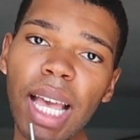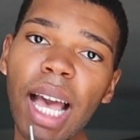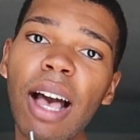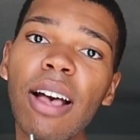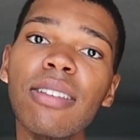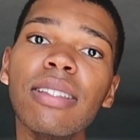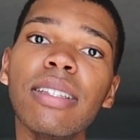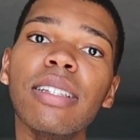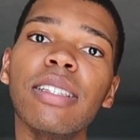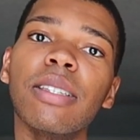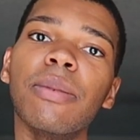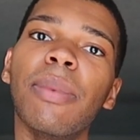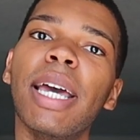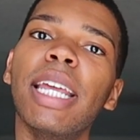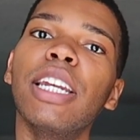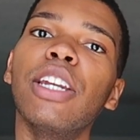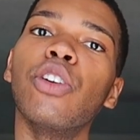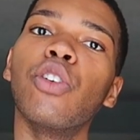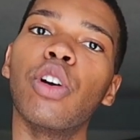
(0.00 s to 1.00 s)
I'll stick to
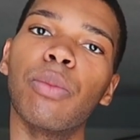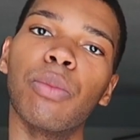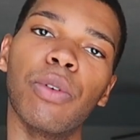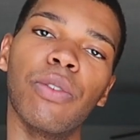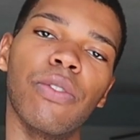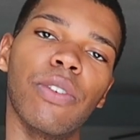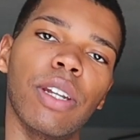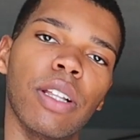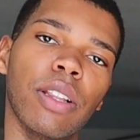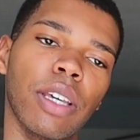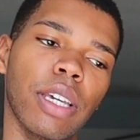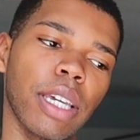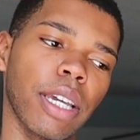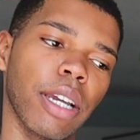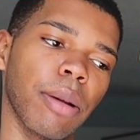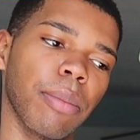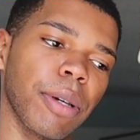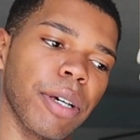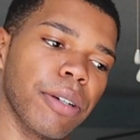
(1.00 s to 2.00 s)
my normal vanilla and
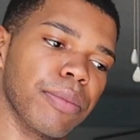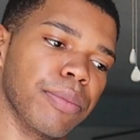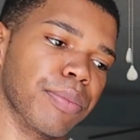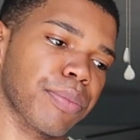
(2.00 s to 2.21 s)
caramel.